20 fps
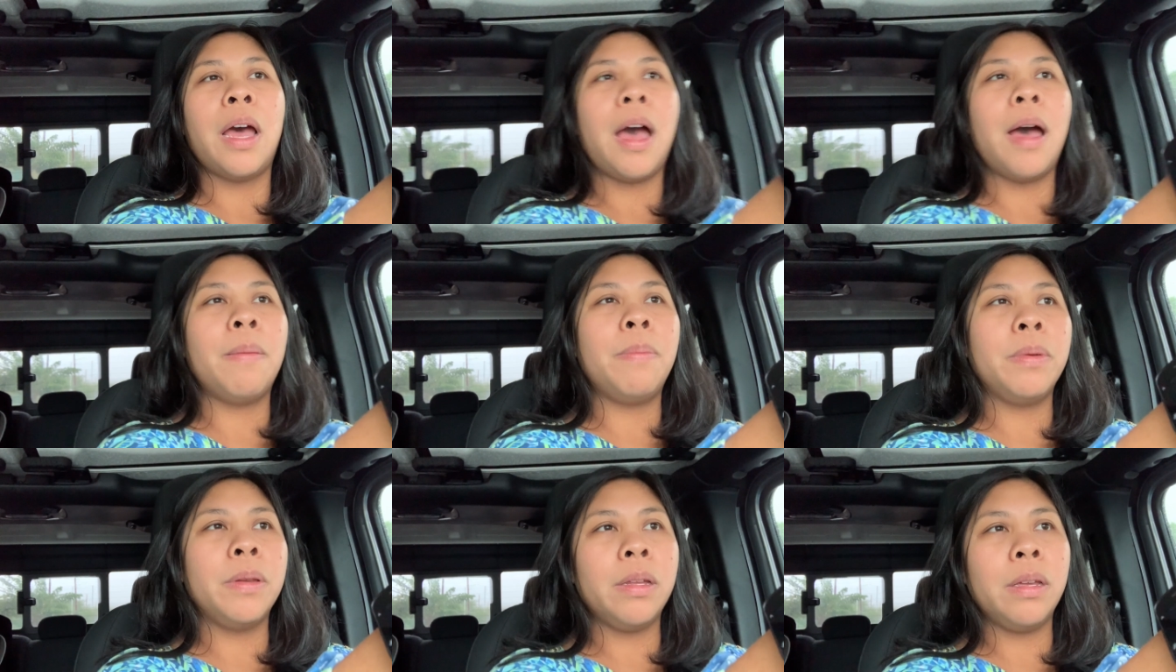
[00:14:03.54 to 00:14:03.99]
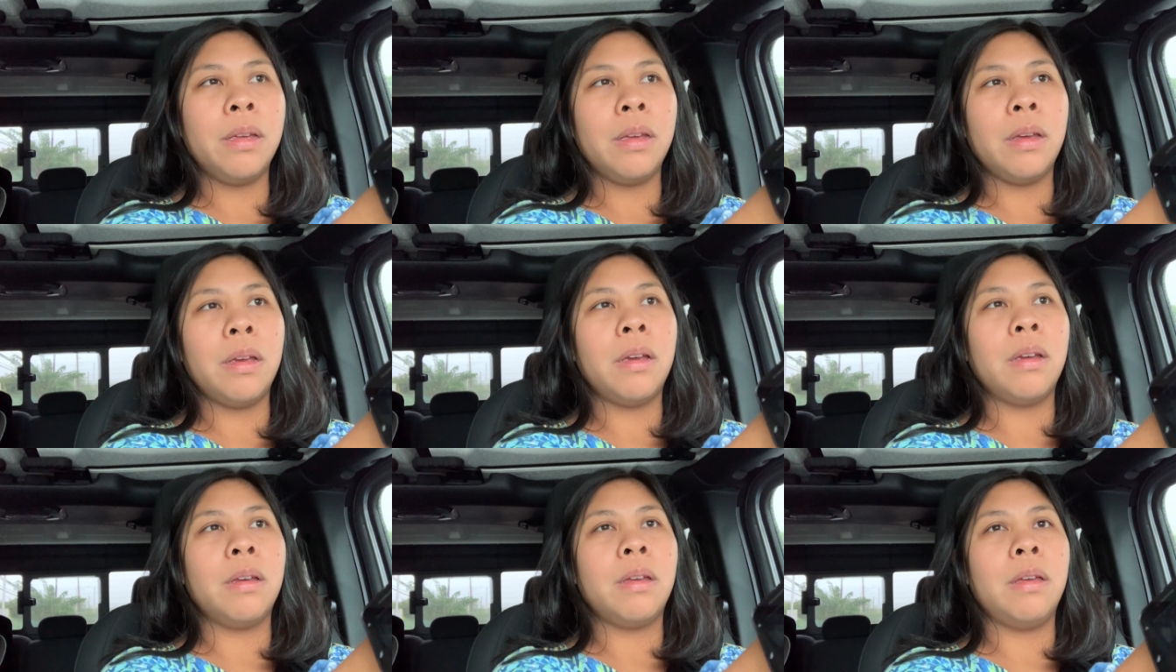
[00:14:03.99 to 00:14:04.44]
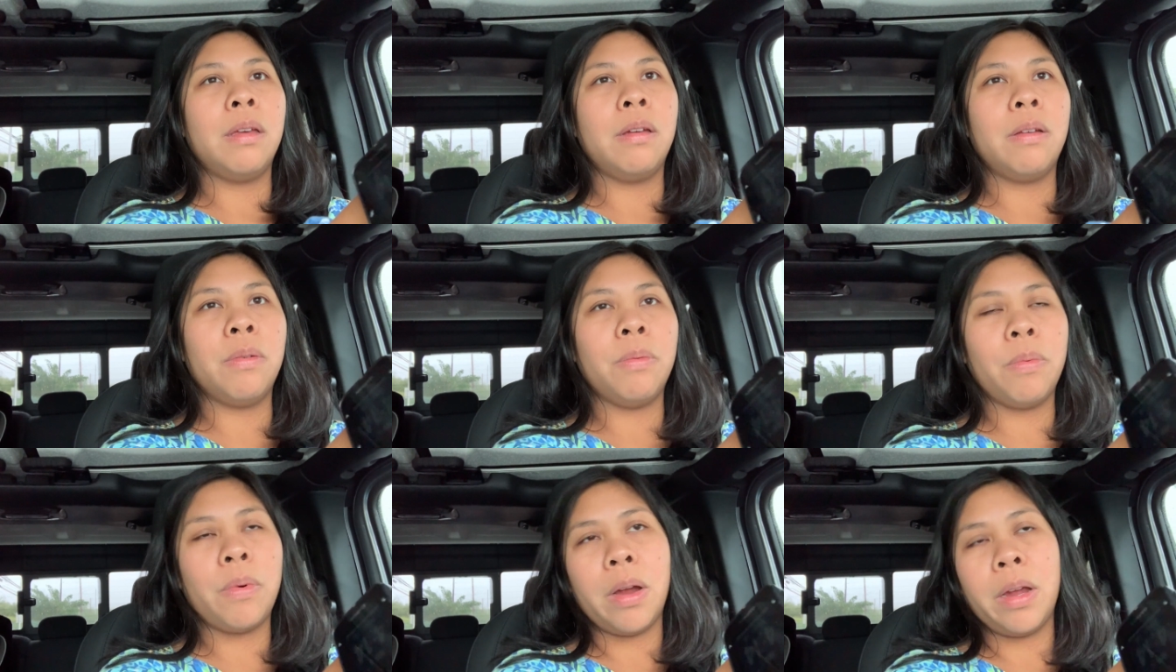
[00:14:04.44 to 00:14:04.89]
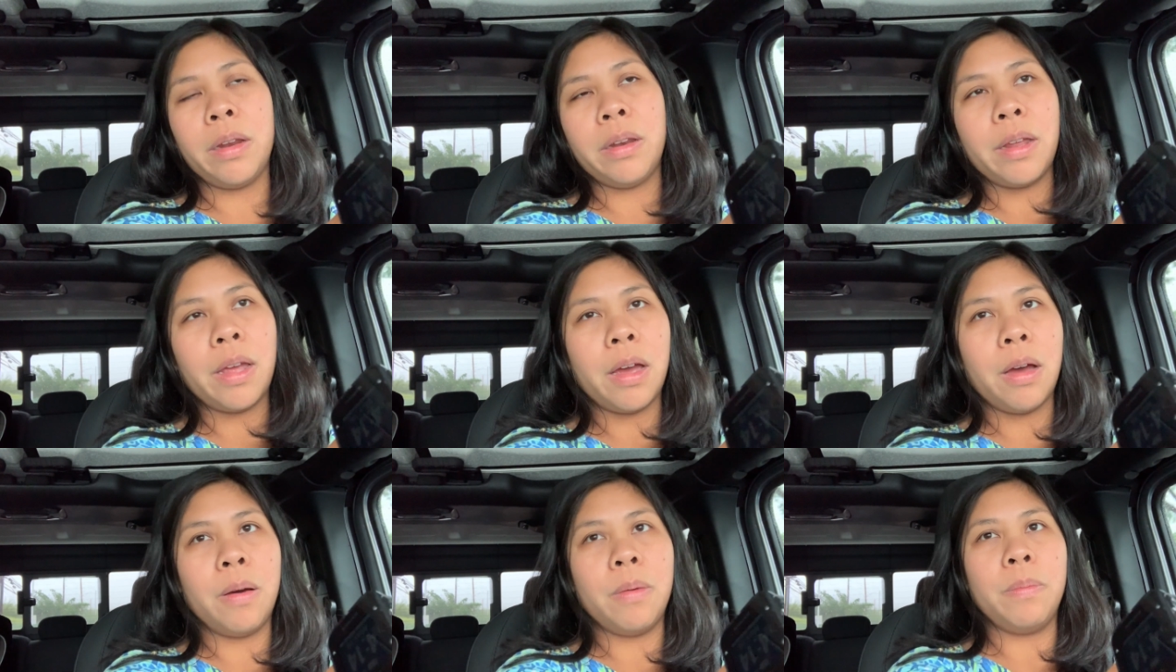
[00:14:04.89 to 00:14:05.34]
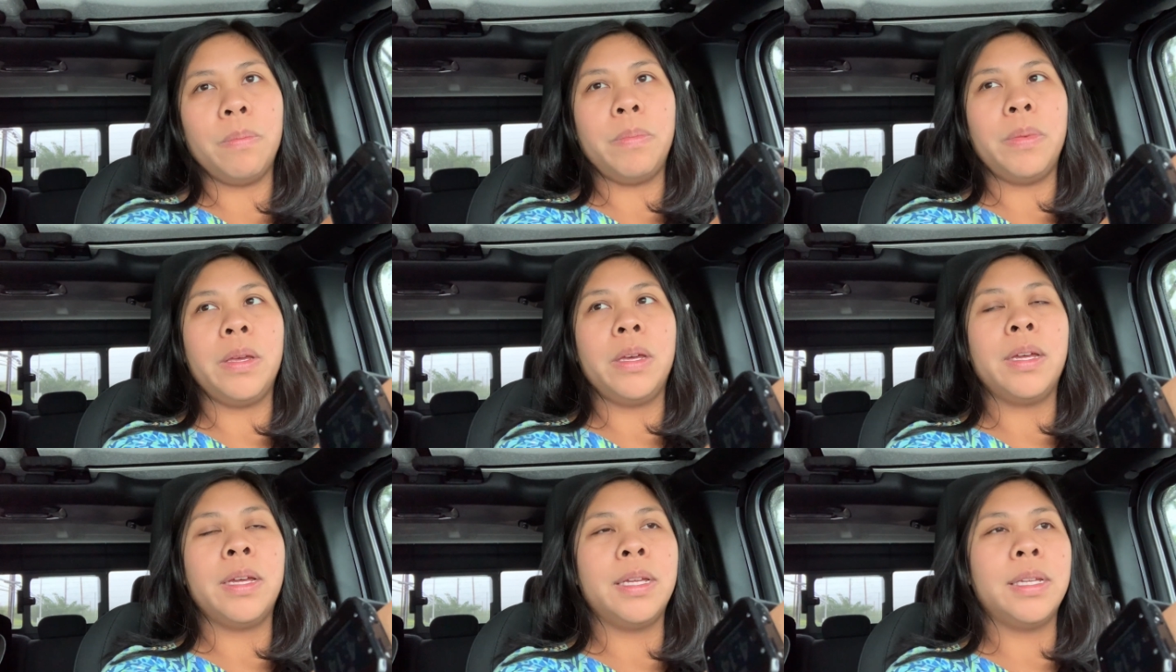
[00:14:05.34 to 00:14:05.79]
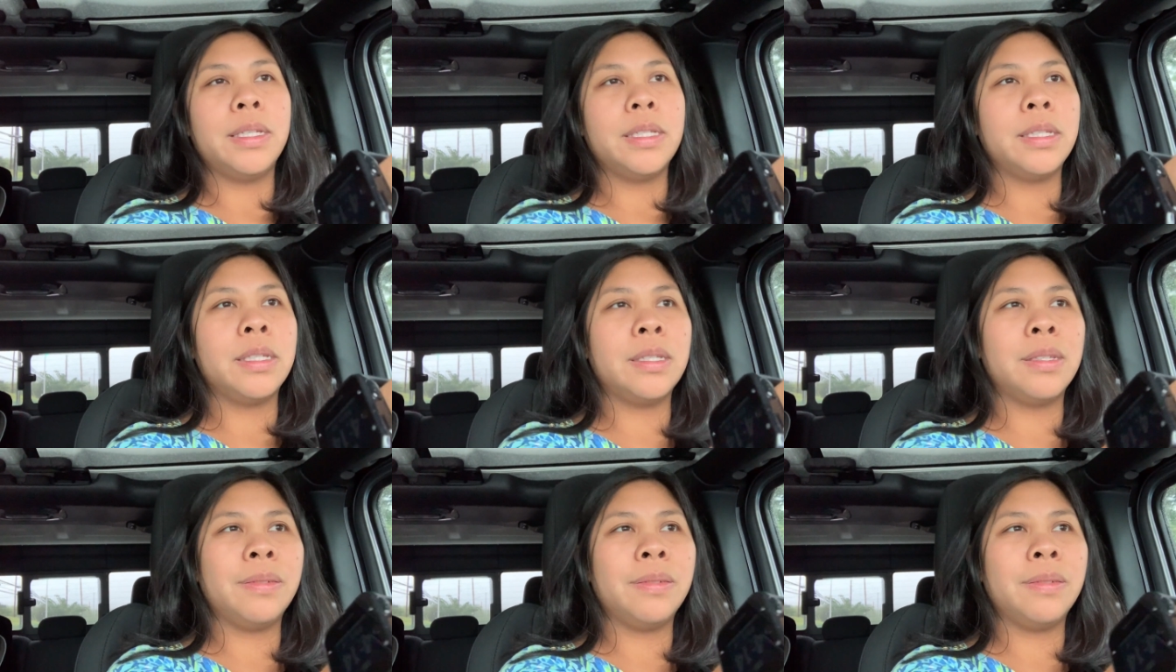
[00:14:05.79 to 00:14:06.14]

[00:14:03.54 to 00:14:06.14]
happening right now, because